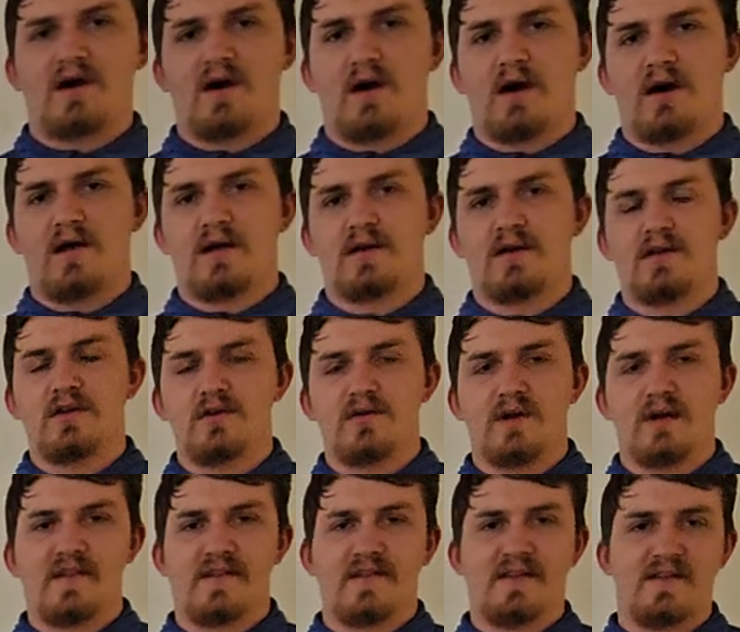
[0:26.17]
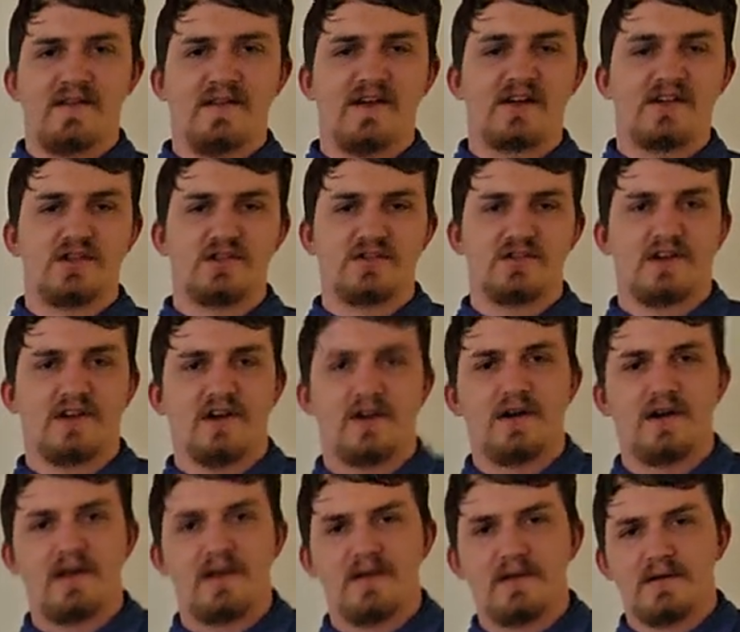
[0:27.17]
on United States national
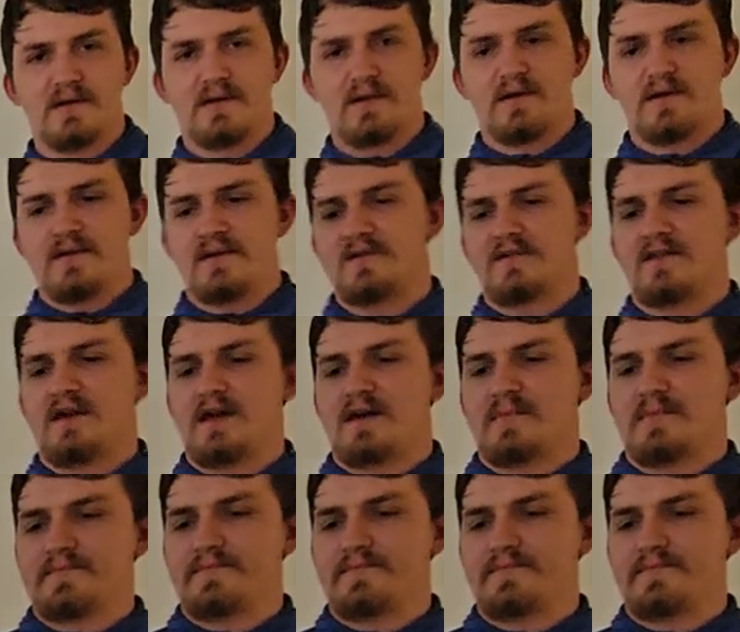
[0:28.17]
security. Slide.